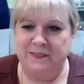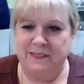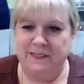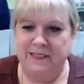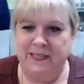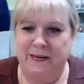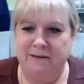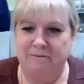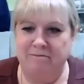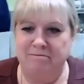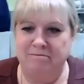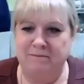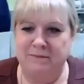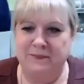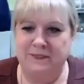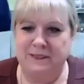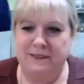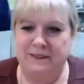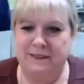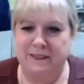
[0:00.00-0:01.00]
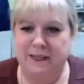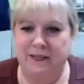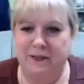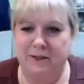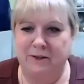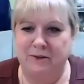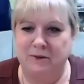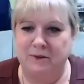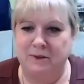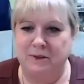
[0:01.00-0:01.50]
Yeah.
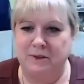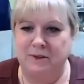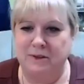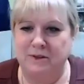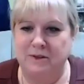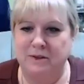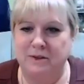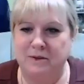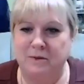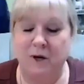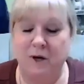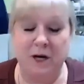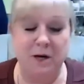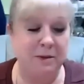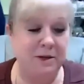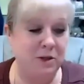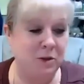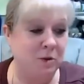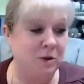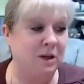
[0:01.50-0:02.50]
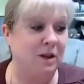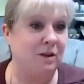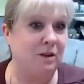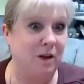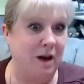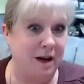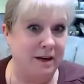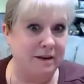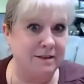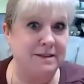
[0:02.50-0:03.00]
So we're going to be doing a
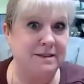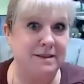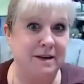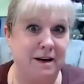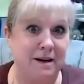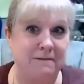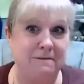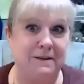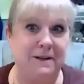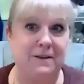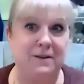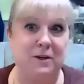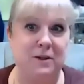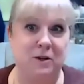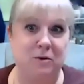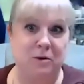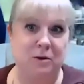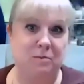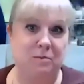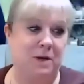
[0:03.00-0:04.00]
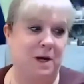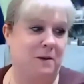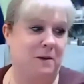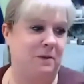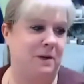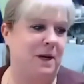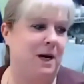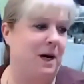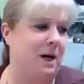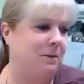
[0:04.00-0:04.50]
lot of stuff in the group
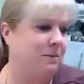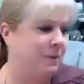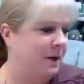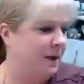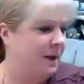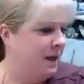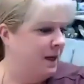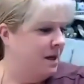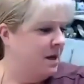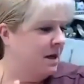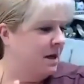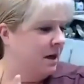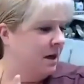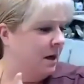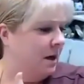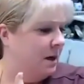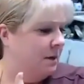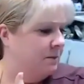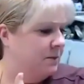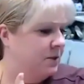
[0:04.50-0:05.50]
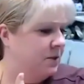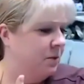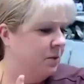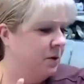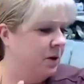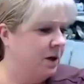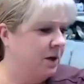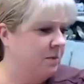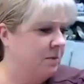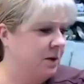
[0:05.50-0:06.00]
coming up. So
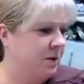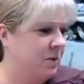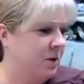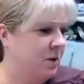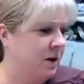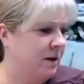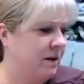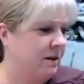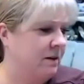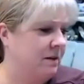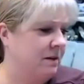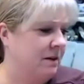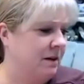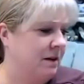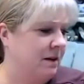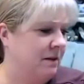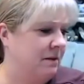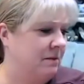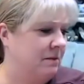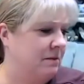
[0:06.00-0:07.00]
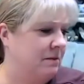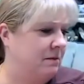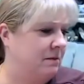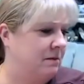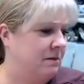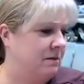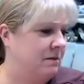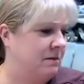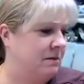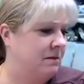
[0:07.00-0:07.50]
we're going to be working on
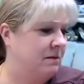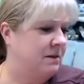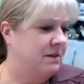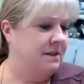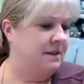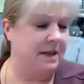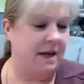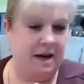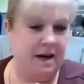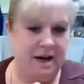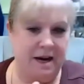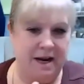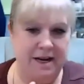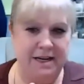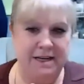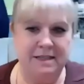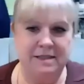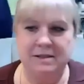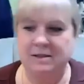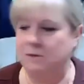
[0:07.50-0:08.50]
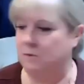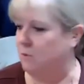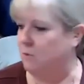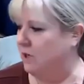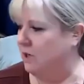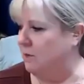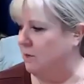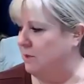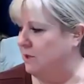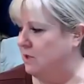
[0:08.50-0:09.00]
signs. We're
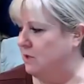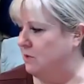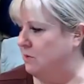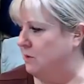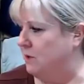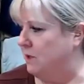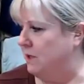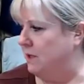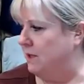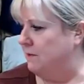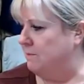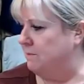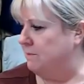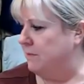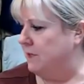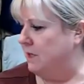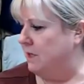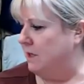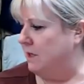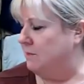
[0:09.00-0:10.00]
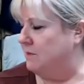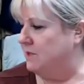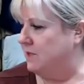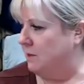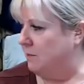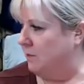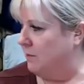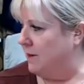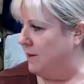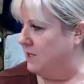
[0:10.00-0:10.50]
going to be doing
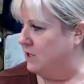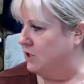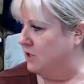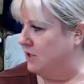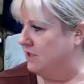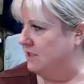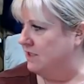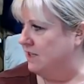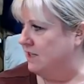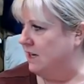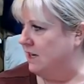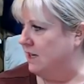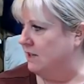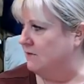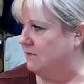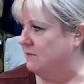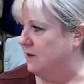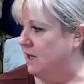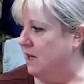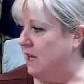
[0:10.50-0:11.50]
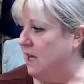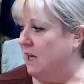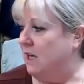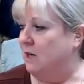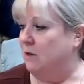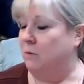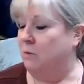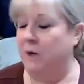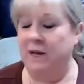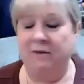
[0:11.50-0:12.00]
sublimation stuff.
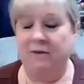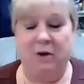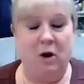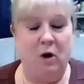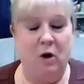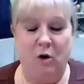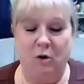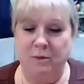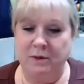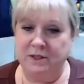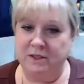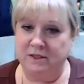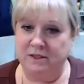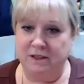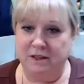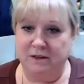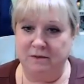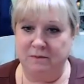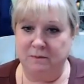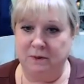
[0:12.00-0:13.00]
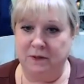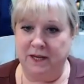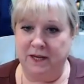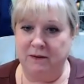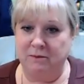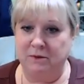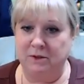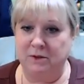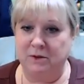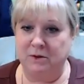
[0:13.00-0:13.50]
We have a whole bunch of stuff
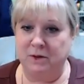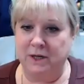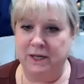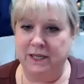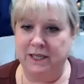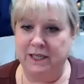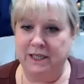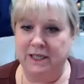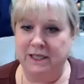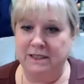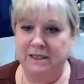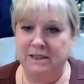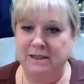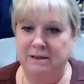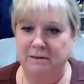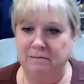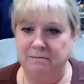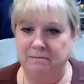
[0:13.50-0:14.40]
planned with Cricut.